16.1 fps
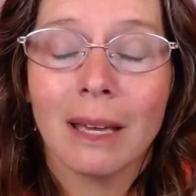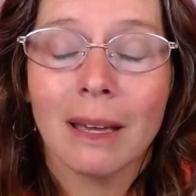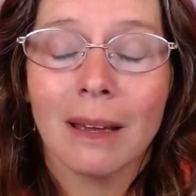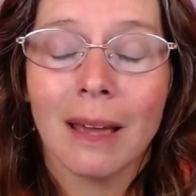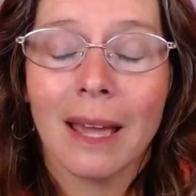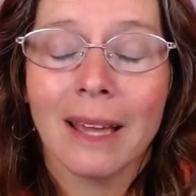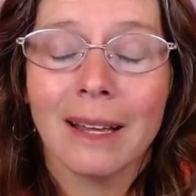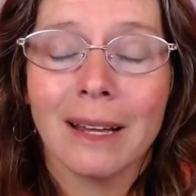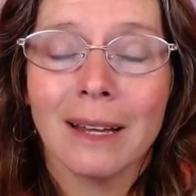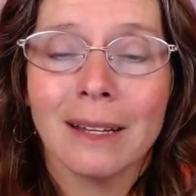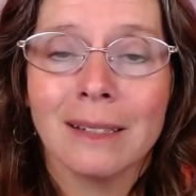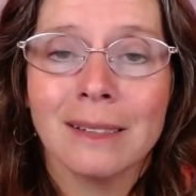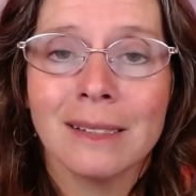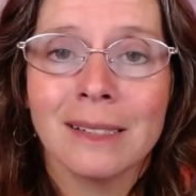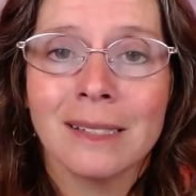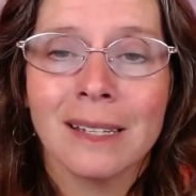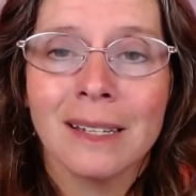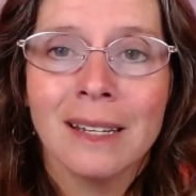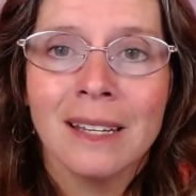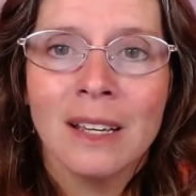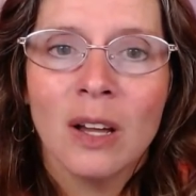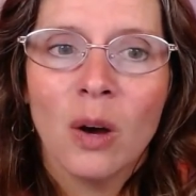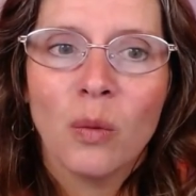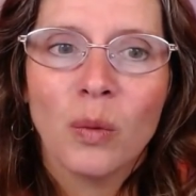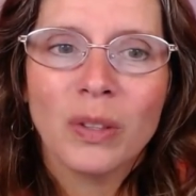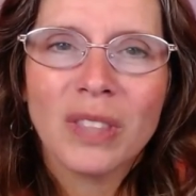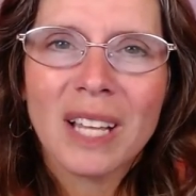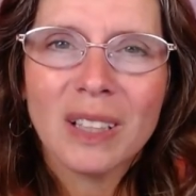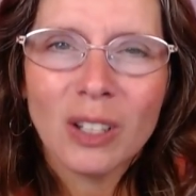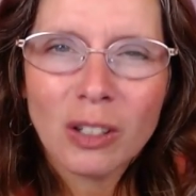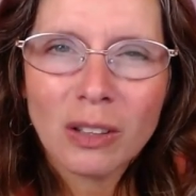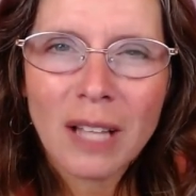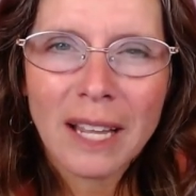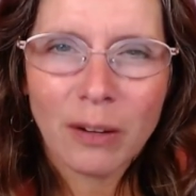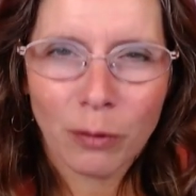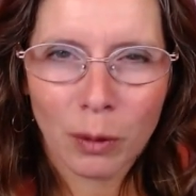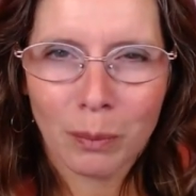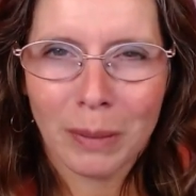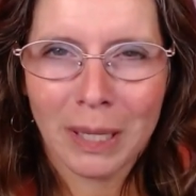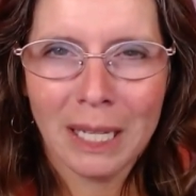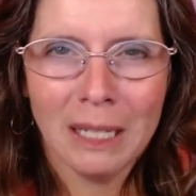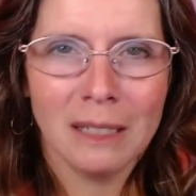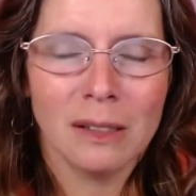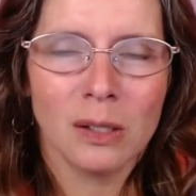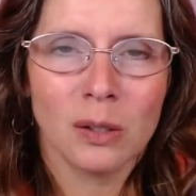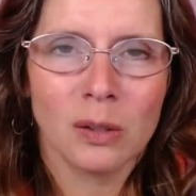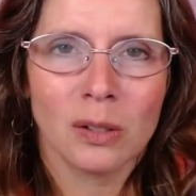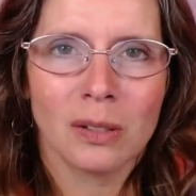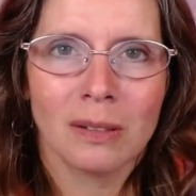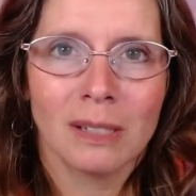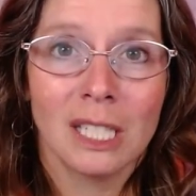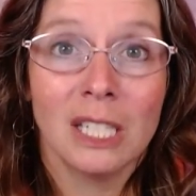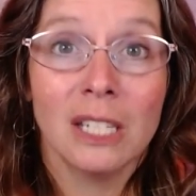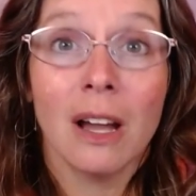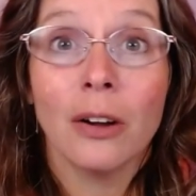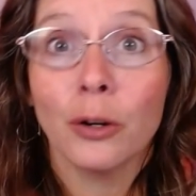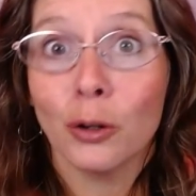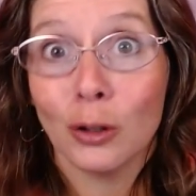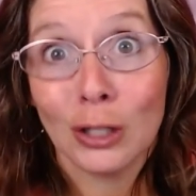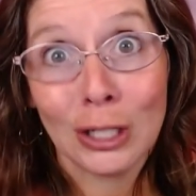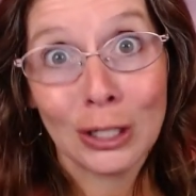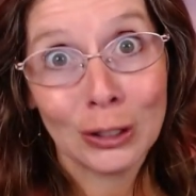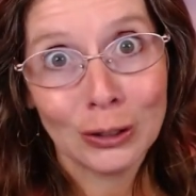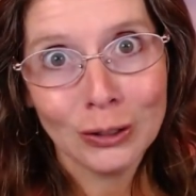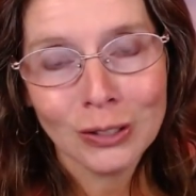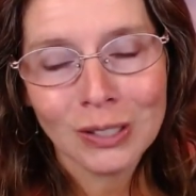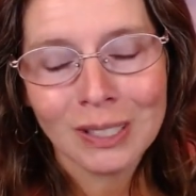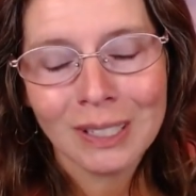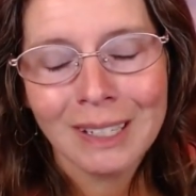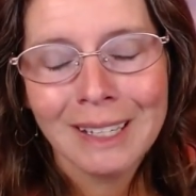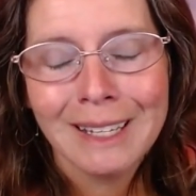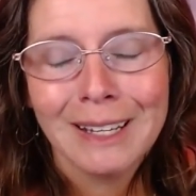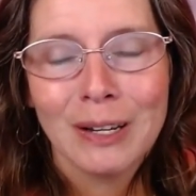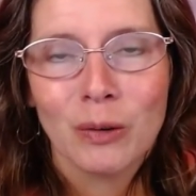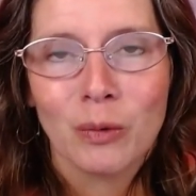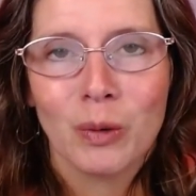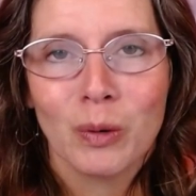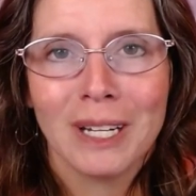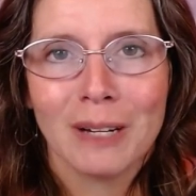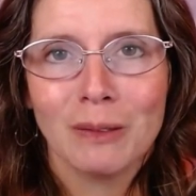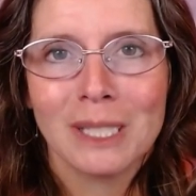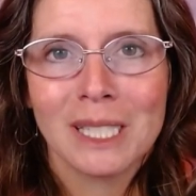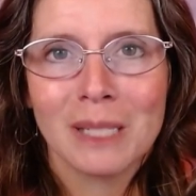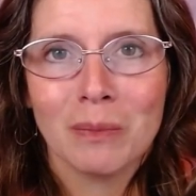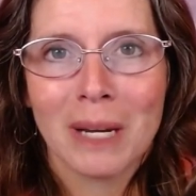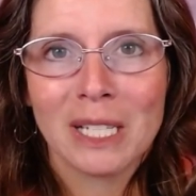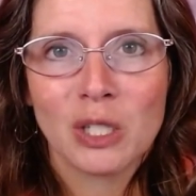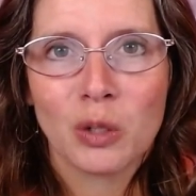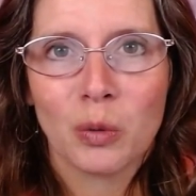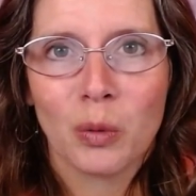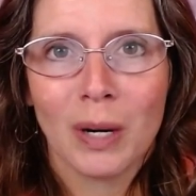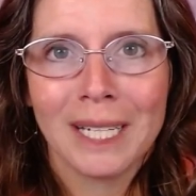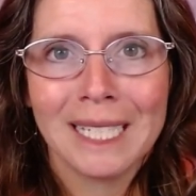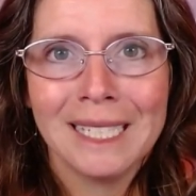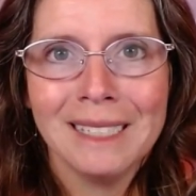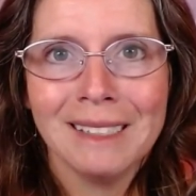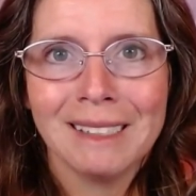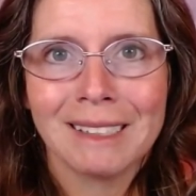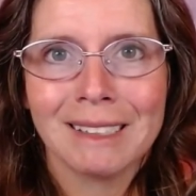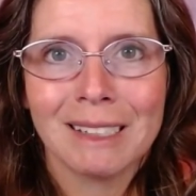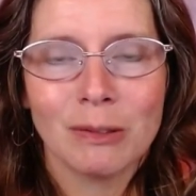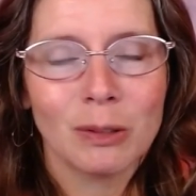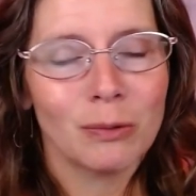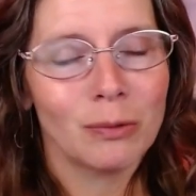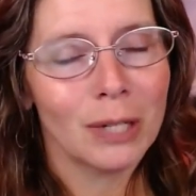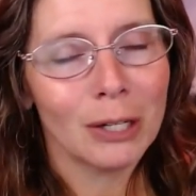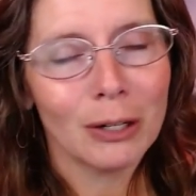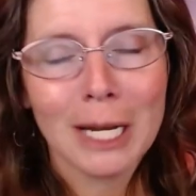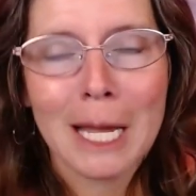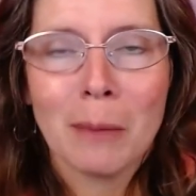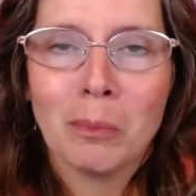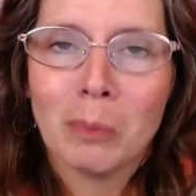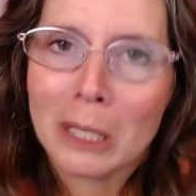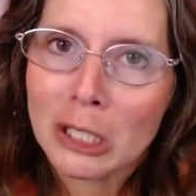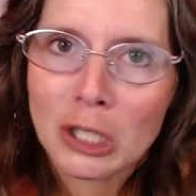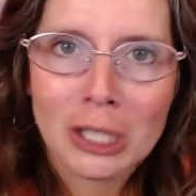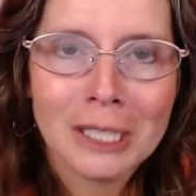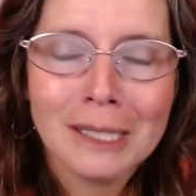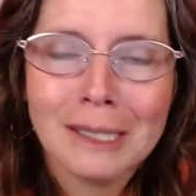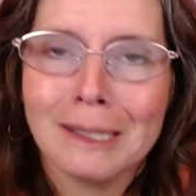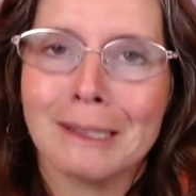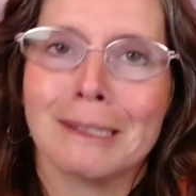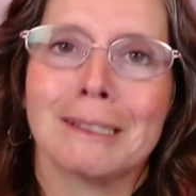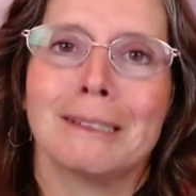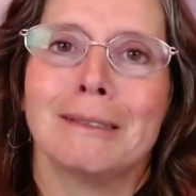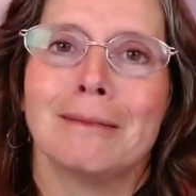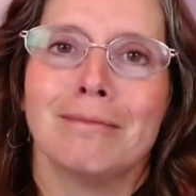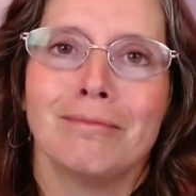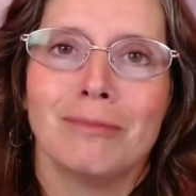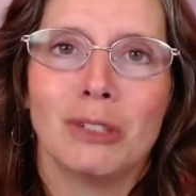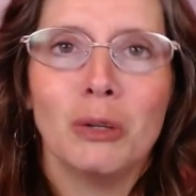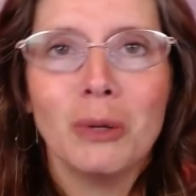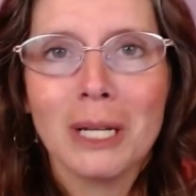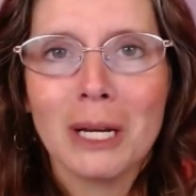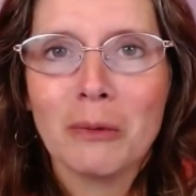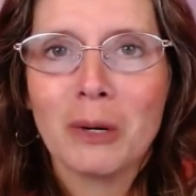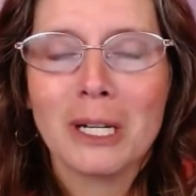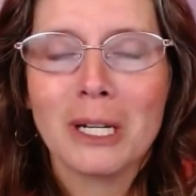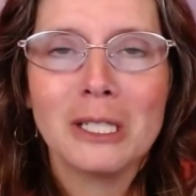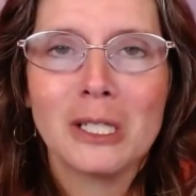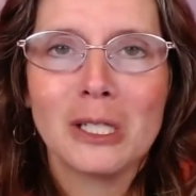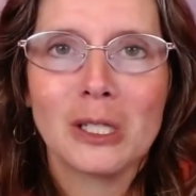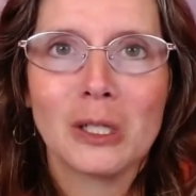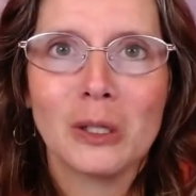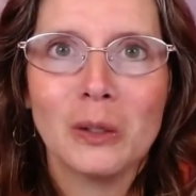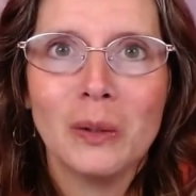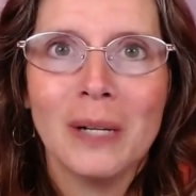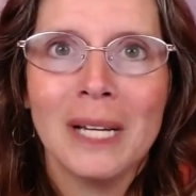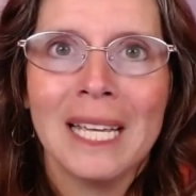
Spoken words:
And what that looked like for me is younger years when I was in my 20s and I was very ambitious and knew what I wanted to do.